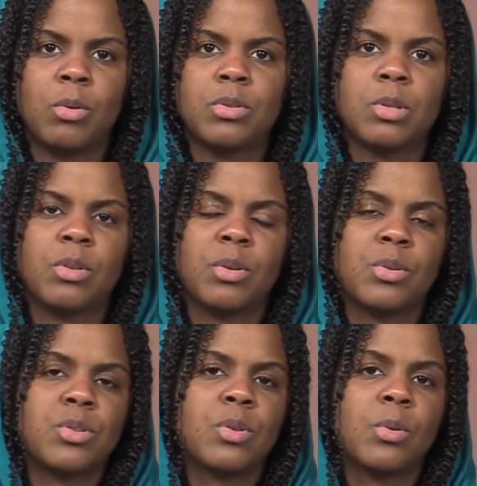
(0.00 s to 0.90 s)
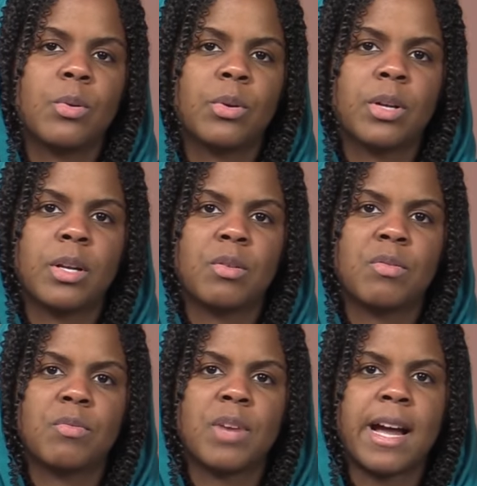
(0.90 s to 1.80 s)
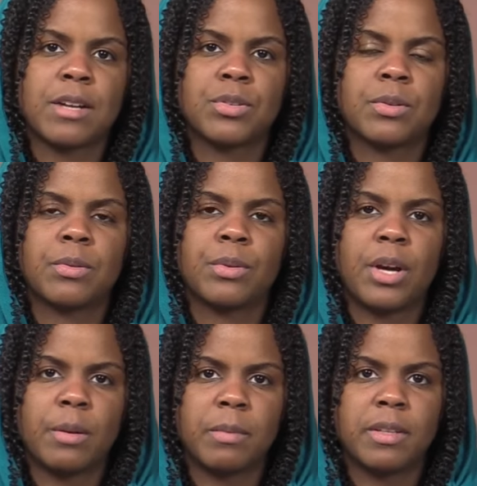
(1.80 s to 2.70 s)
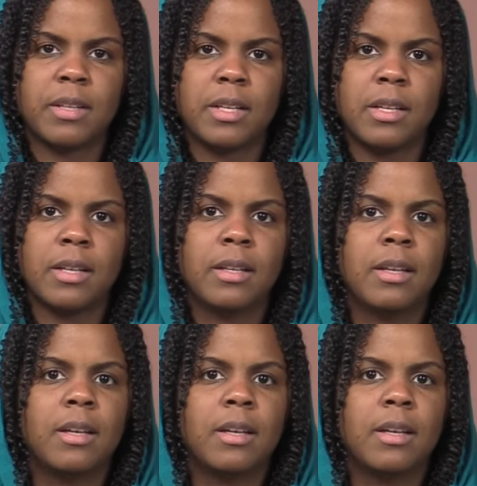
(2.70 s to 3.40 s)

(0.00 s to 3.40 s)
Also, there is no organ of action or karmendriya.